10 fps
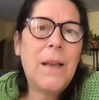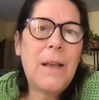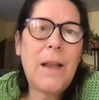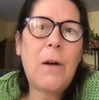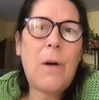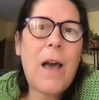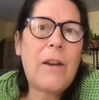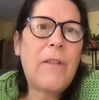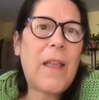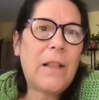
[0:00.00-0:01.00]
you know out
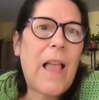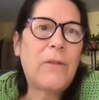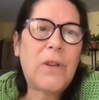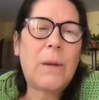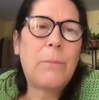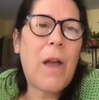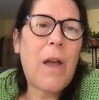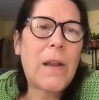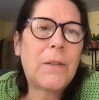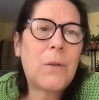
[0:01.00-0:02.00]
of livestock
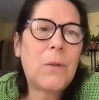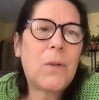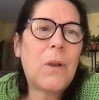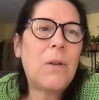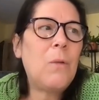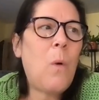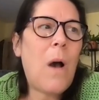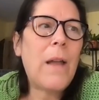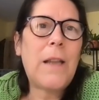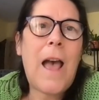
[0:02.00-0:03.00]
products so you
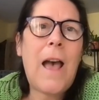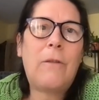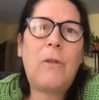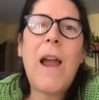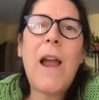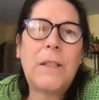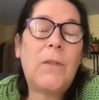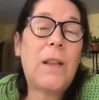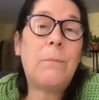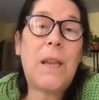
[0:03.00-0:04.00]
want to have
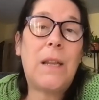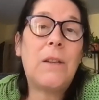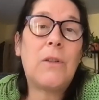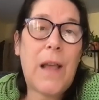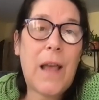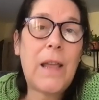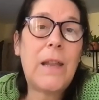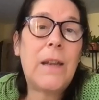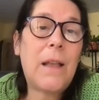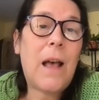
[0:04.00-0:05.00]
grass-fed meat in your diet
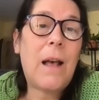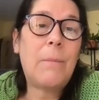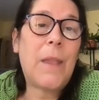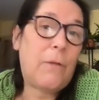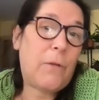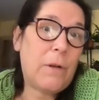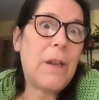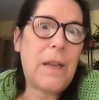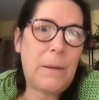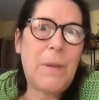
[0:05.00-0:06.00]
um, if you're
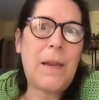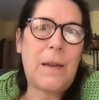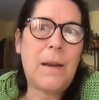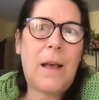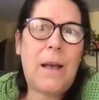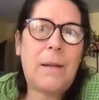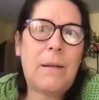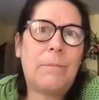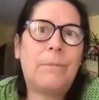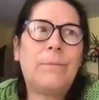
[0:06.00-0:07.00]
eating meat
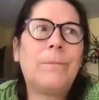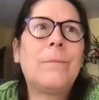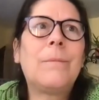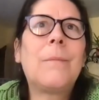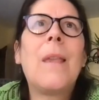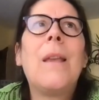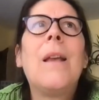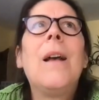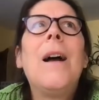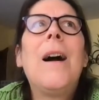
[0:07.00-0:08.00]
um,
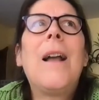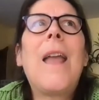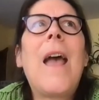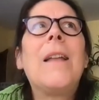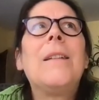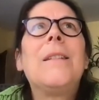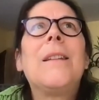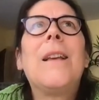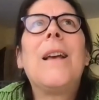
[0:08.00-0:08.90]
and